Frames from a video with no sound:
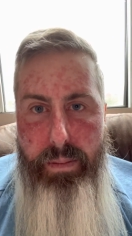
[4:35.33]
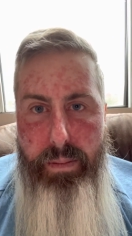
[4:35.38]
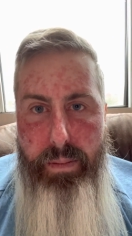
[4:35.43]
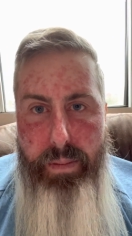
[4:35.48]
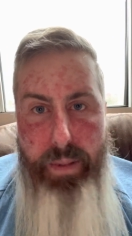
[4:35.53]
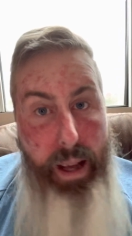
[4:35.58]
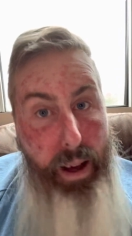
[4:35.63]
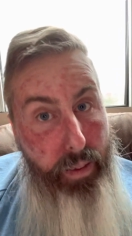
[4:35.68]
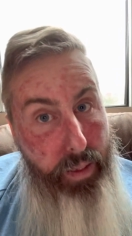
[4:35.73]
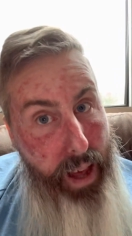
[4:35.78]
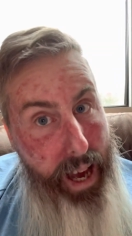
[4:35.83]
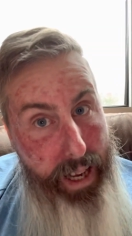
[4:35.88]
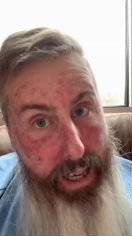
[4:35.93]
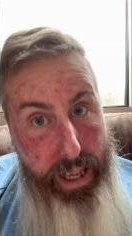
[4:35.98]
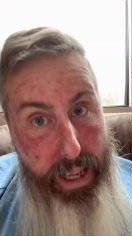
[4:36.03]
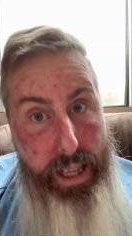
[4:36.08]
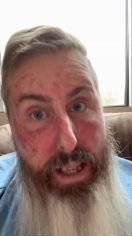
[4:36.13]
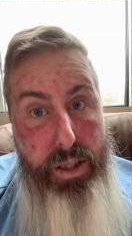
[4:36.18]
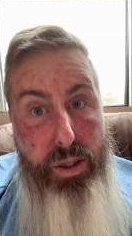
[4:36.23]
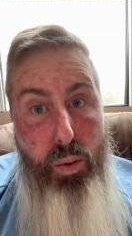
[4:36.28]
Now, that
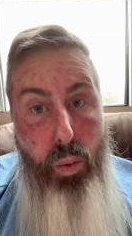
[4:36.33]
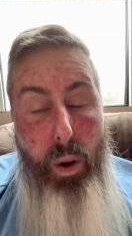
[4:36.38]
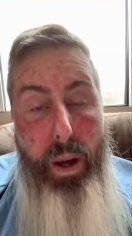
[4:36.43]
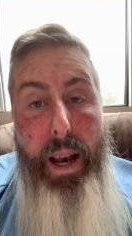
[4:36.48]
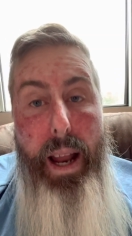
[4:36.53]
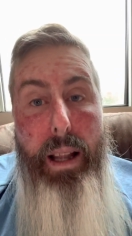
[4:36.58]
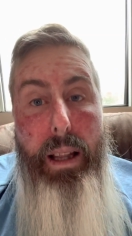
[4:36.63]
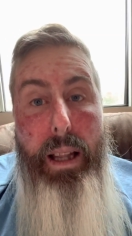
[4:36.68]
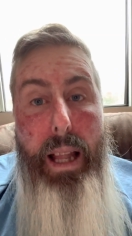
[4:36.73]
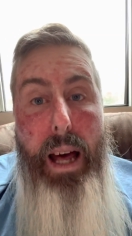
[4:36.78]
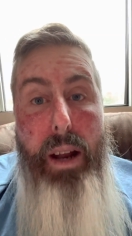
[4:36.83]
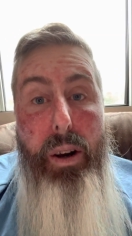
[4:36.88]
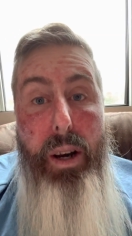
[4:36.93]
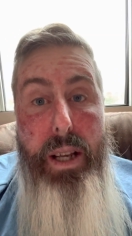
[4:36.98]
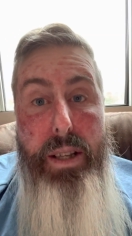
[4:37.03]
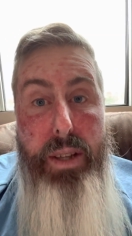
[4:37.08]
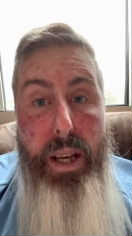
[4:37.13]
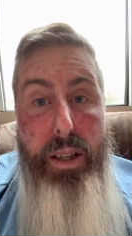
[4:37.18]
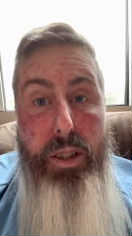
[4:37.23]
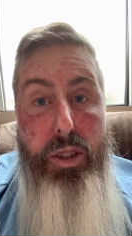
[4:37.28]
is what Latter day
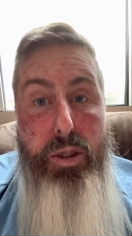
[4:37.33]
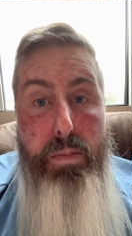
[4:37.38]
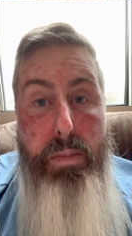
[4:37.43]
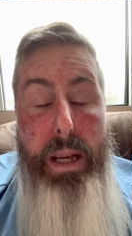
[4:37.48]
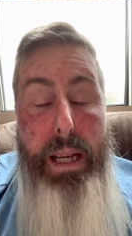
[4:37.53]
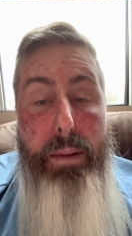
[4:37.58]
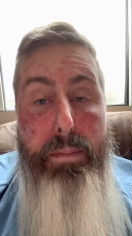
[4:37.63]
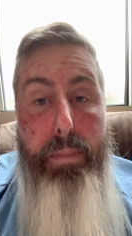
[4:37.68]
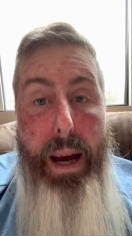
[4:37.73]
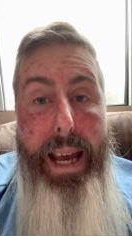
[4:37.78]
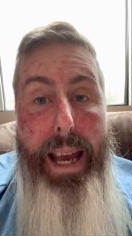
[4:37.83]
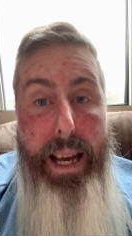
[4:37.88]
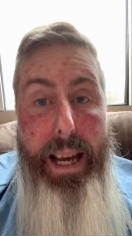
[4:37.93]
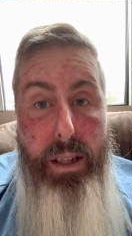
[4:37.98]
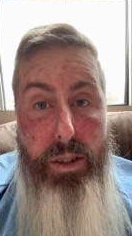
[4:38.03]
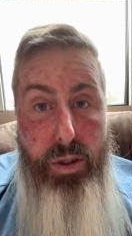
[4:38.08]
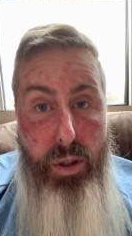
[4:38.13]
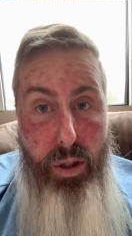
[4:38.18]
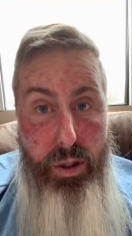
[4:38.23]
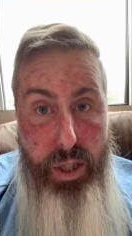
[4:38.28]
Saints mean by
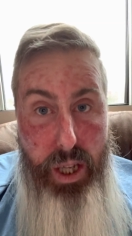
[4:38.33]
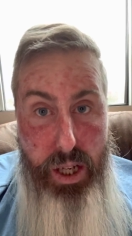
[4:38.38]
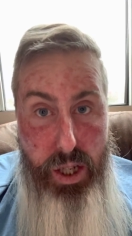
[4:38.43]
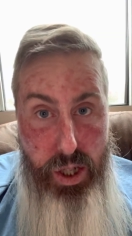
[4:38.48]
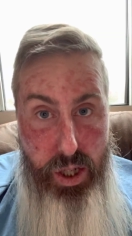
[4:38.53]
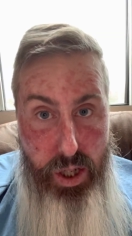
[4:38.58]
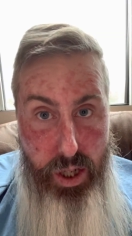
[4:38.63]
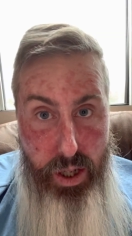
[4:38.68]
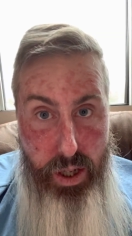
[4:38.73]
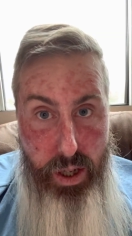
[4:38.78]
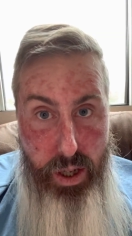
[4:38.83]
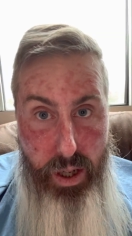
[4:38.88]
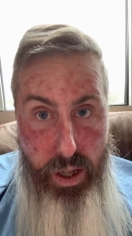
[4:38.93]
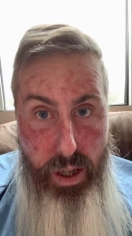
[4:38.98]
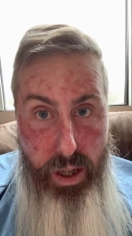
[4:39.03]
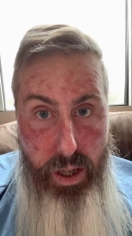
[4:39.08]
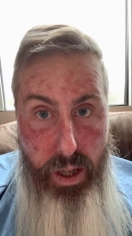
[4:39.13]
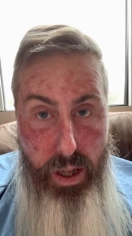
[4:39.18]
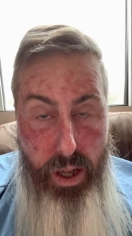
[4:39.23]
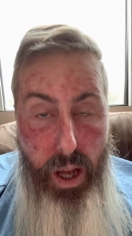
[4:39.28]
exaltation.
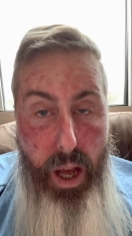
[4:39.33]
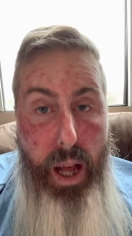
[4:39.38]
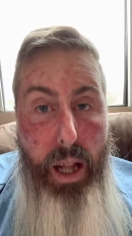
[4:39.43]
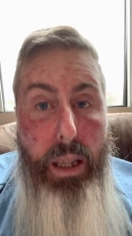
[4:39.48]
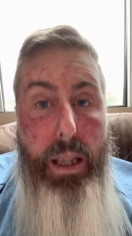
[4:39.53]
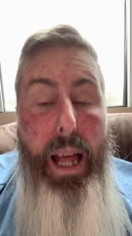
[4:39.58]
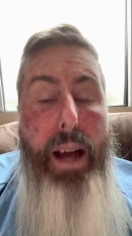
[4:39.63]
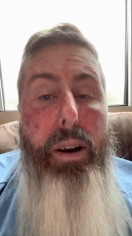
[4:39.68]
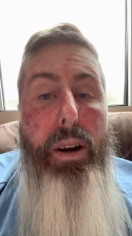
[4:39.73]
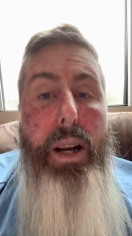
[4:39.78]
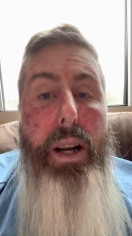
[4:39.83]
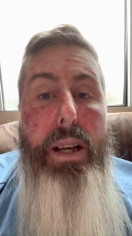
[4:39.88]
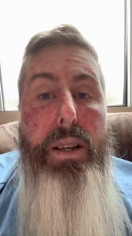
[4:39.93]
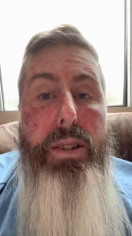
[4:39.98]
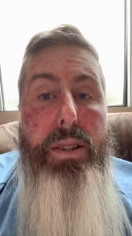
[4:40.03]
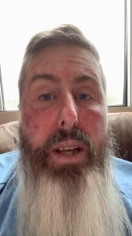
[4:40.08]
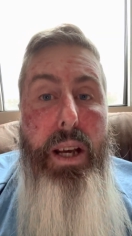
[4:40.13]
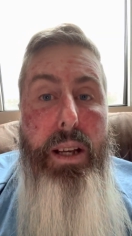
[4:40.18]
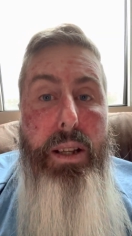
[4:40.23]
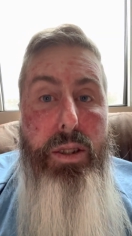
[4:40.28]
Latter day
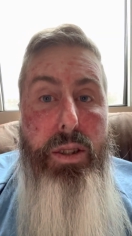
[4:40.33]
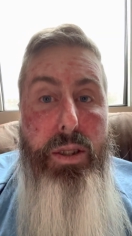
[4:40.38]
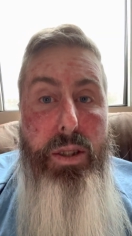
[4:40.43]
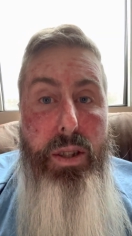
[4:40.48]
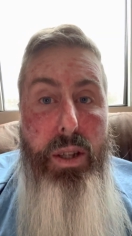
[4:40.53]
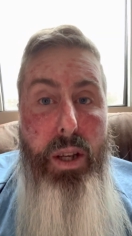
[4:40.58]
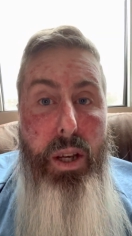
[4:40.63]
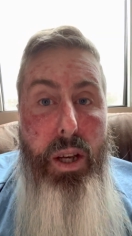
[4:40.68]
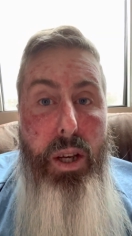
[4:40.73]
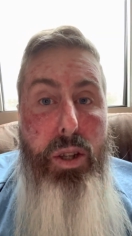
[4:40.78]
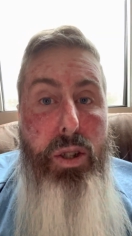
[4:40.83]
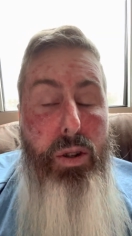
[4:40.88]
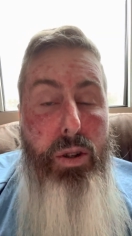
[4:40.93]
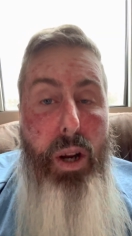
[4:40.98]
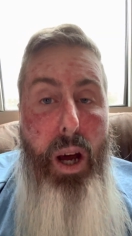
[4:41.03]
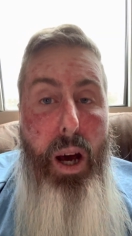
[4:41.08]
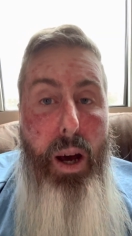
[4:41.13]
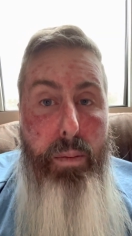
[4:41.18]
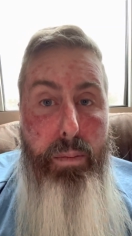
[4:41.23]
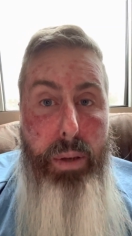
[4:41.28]
Saints do
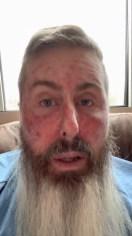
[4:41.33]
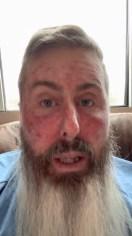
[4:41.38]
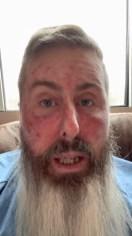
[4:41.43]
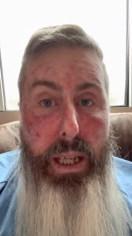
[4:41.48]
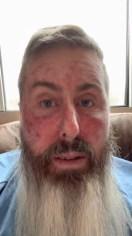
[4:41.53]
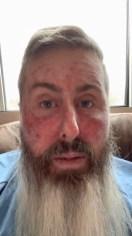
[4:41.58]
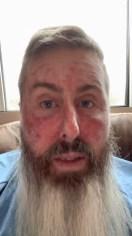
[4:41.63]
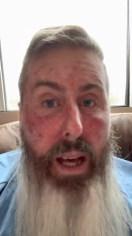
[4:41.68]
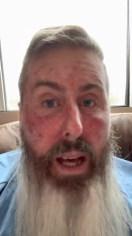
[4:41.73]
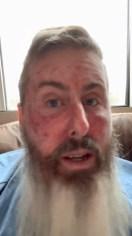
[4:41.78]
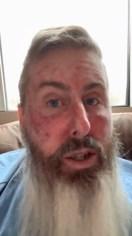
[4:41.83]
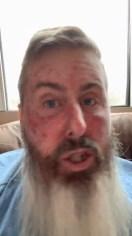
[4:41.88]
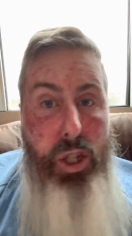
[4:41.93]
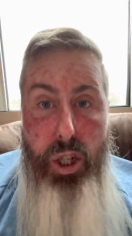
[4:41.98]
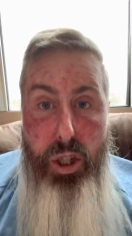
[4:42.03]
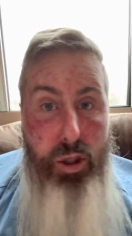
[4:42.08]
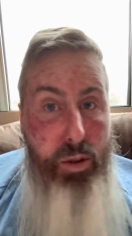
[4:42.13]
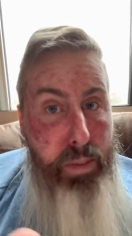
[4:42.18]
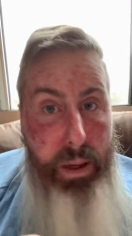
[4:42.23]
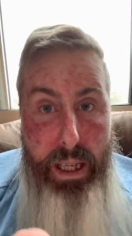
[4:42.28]
not believe that
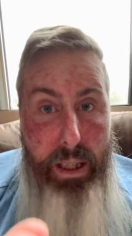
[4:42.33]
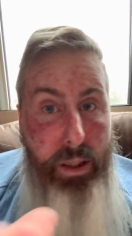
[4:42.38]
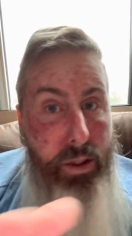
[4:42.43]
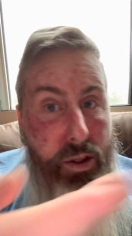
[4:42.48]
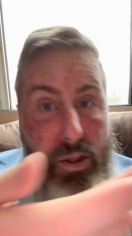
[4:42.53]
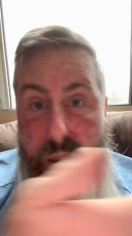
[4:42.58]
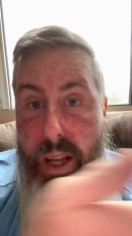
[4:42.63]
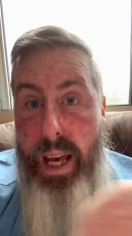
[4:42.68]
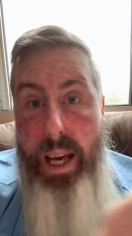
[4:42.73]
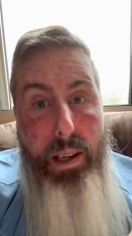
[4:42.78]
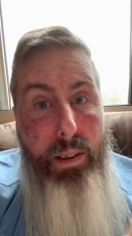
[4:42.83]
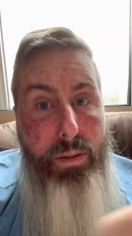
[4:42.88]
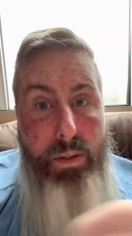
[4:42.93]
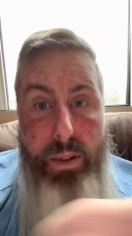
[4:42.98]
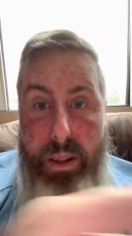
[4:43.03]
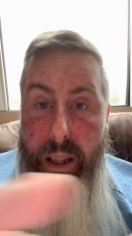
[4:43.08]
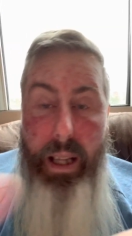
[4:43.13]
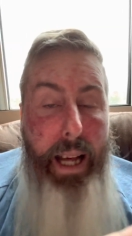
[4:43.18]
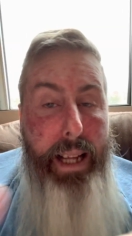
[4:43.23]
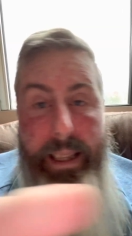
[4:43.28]
just being saved
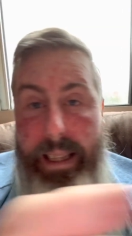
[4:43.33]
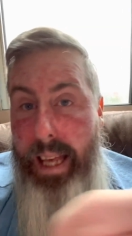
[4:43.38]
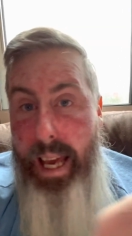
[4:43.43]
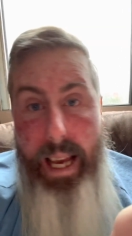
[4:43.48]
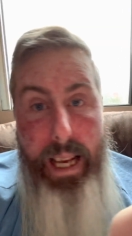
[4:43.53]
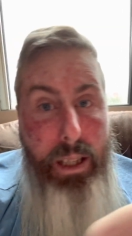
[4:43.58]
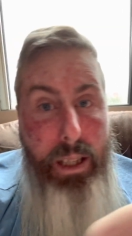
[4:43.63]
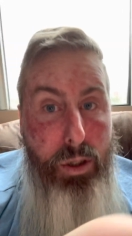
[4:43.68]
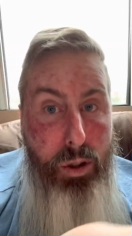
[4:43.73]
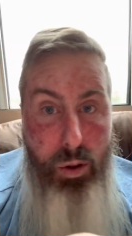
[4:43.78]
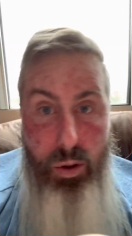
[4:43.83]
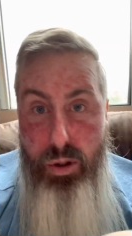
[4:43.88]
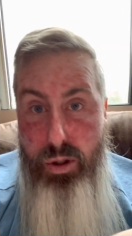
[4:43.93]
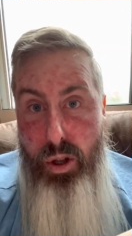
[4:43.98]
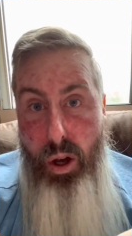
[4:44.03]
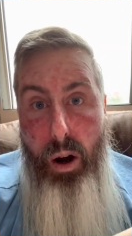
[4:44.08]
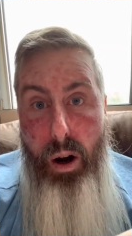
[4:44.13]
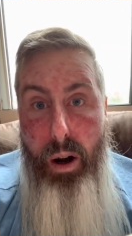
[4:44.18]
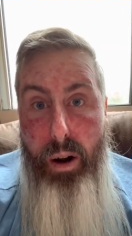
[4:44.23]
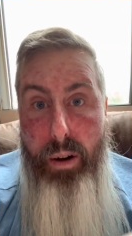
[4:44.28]
like the angels
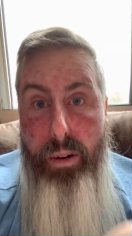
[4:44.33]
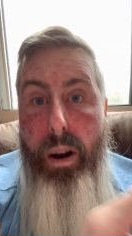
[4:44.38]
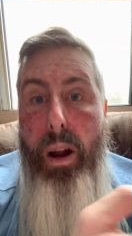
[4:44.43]
are